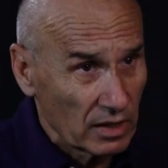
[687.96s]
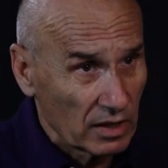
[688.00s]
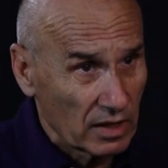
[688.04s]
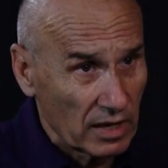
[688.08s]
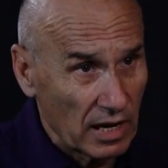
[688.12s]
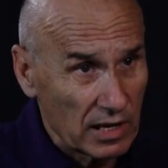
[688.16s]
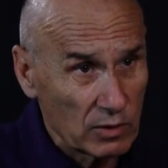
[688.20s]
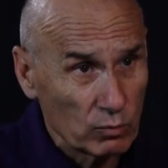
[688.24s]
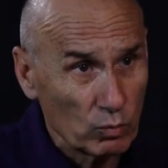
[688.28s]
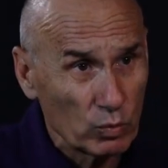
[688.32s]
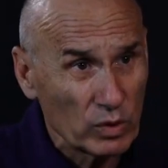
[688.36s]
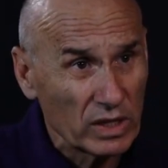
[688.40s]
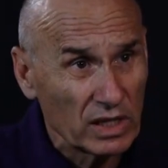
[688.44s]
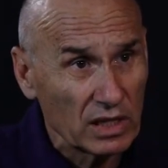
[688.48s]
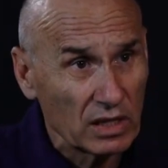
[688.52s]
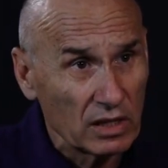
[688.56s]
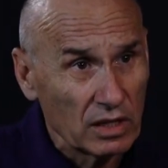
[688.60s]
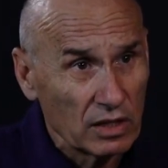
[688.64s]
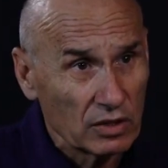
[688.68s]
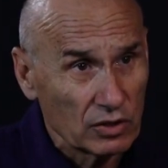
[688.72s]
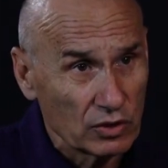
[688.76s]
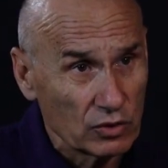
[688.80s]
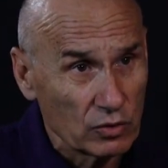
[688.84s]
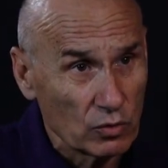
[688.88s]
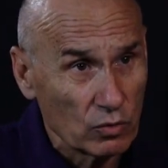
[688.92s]
Can
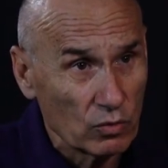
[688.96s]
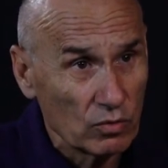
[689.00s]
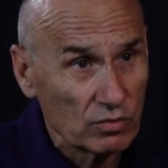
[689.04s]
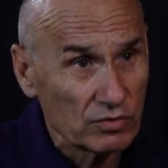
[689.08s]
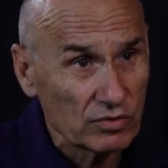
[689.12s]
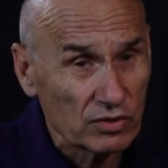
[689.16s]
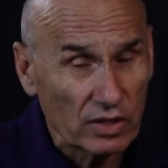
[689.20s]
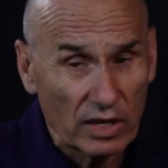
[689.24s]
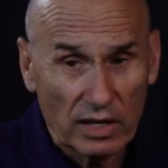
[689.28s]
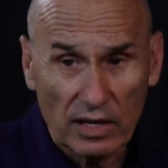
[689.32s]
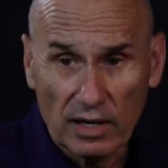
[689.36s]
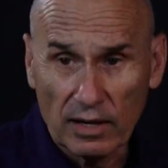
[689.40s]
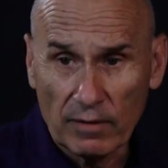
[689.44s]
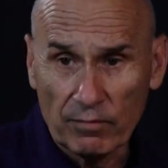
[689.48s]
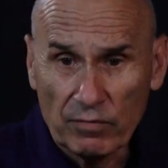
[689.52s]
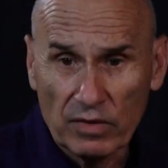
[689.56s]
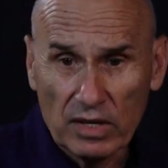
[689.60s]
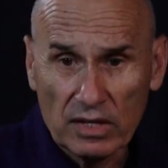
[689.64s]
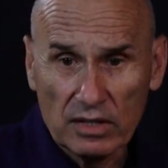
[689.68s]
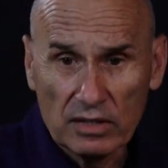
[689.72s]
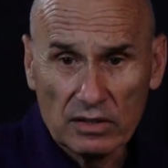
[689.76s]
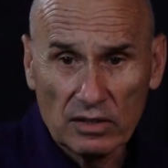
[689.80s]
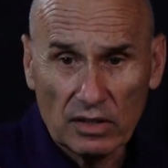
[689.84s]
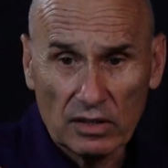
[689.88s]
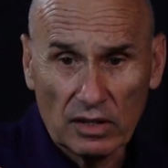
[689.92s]
we use a
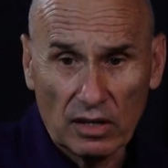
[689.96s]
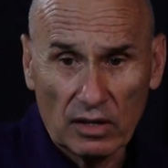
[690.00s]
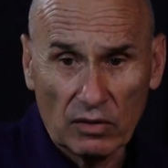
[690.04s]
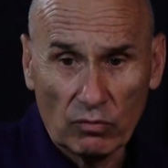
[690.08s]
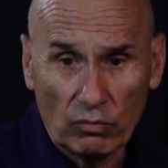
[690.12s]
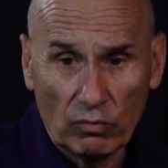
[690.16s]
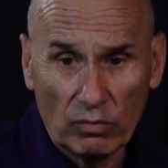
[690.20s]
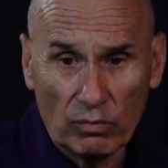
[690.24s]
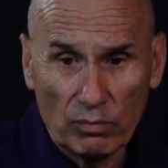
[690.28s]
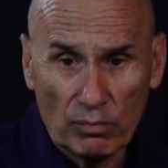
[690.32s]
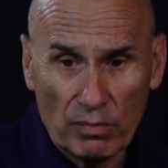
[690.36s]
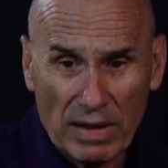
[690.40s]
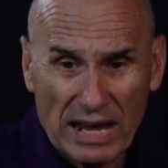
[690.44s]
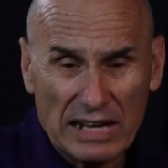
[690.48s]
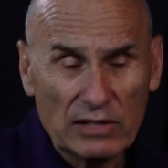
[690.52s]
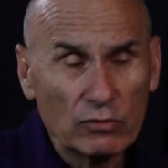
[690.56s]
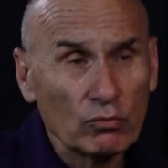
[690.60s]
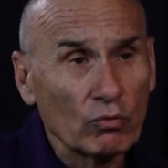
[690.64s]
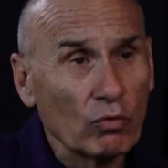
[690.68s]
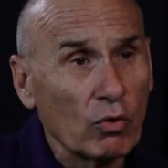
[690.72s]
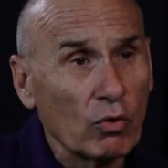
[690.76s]
main